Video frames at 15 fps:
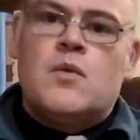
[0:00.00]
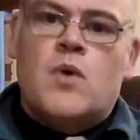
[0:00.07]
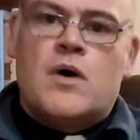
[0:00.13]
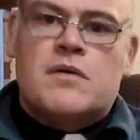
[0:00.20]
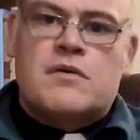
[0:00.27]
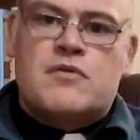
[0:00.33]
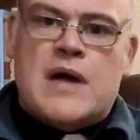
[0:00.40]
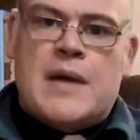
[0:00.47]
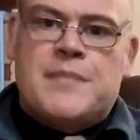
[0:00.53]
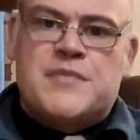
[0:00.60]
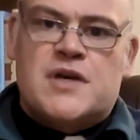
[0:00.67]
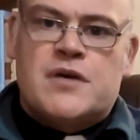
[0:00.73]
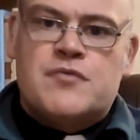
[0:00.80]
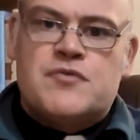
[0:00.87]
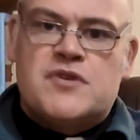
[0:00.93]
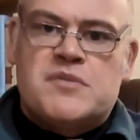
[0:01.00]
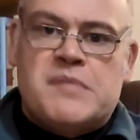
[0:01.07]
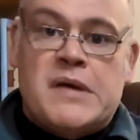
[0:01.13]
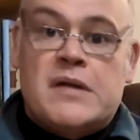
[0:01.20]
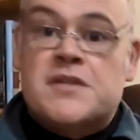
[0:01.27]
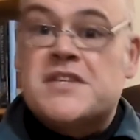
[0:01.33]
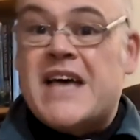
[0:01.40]
1 gram to 100
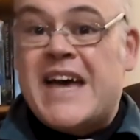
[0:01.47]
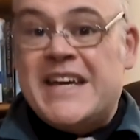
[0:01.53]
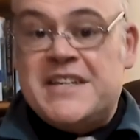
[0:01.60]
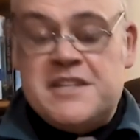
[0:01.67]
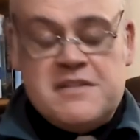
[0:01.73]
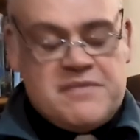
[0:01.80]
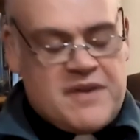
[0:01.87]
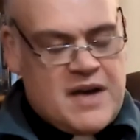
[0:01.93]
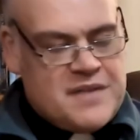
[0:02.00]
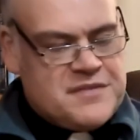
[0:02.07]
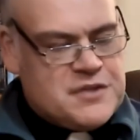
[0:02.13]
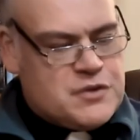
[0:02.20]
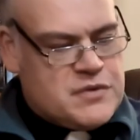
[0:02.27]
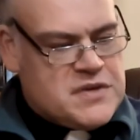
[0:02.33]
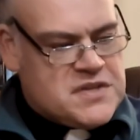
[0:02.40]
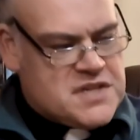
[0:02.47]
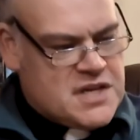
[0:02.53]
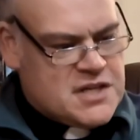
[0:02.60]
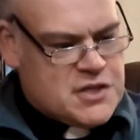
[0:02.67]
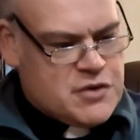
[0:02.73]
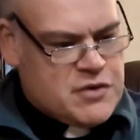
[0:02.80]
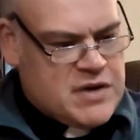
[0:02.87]
mils, 85 degrees
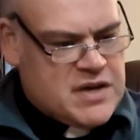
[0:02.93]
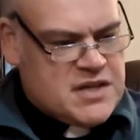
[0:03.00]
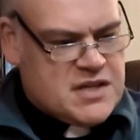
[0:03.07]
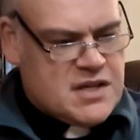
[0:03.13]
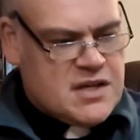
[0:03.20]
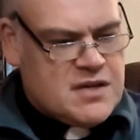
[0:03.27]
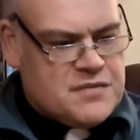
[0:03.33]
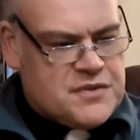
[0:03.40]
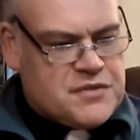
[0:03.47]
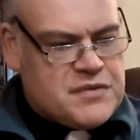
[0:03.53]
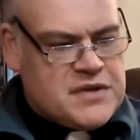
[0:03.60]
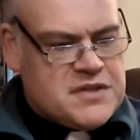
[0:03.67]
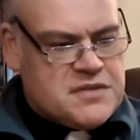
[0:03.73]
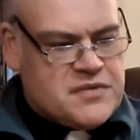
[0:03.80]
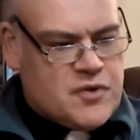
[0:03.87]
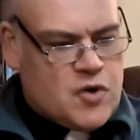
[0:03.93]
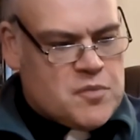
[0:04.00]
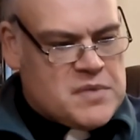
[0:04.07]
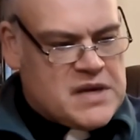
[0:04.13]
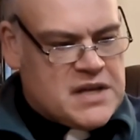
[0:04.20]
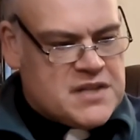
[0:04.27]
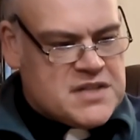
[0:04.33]
centigrade for 3 to
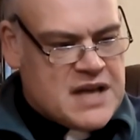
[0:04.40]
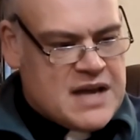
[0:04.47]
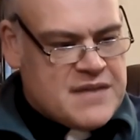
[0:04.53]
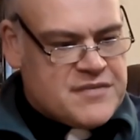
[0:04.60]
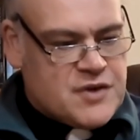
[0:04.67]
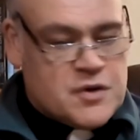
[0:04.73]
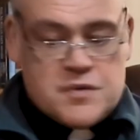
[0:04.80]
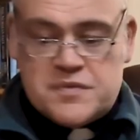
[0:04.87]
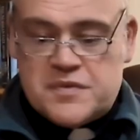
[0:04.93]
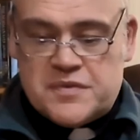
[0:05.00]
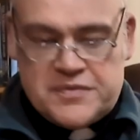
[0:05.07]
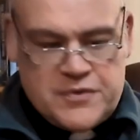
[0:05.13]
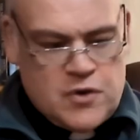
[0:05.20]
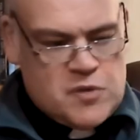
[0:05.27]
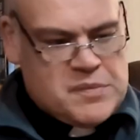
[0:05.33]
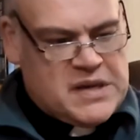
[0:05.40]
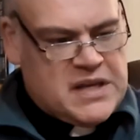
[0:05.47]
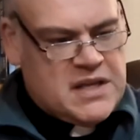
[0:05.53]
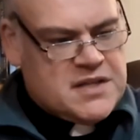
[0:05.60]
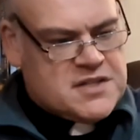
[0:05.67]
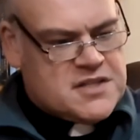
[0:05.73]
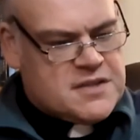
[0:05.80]
4 minutes. I've gone for 4
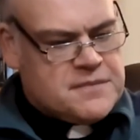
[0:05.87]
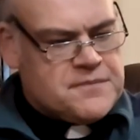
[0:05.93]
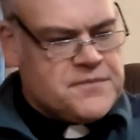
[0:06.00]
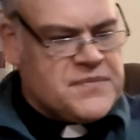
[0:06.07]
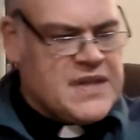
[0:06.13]
minutes.